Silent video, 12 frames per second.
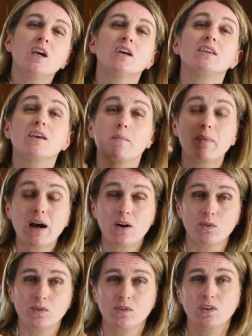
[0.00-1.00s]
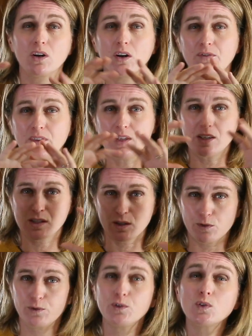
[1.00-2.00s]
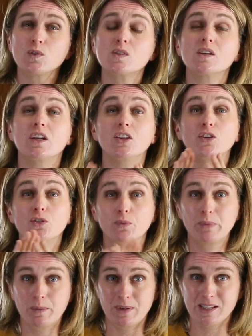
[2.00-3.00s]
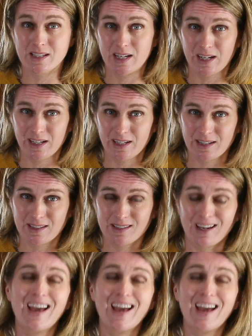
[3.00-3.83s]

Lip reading: the amount of these foods in your baby's diet.